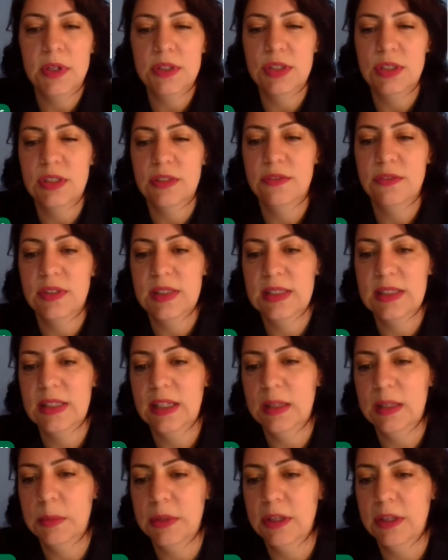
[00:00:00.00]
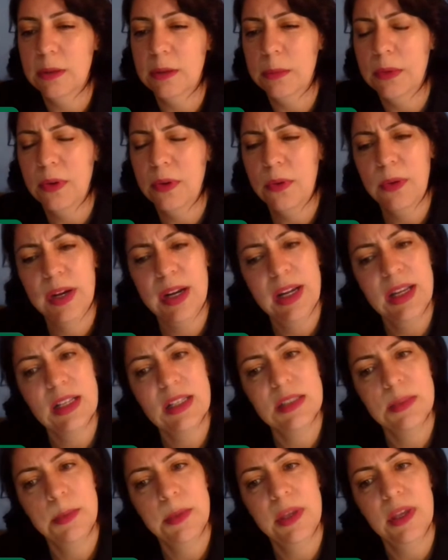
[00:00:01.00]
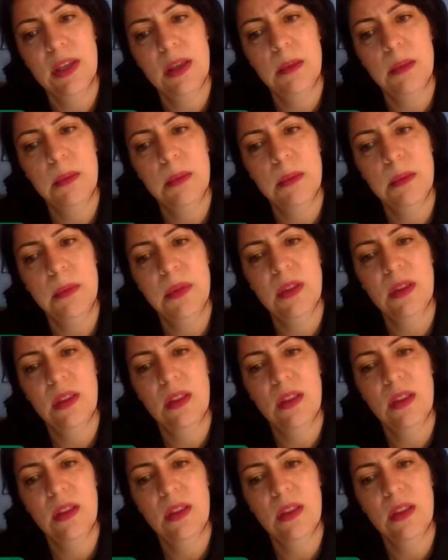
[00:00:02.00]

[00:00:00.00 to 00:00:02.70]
not sure if it's 9 p.m. or 8 p.m.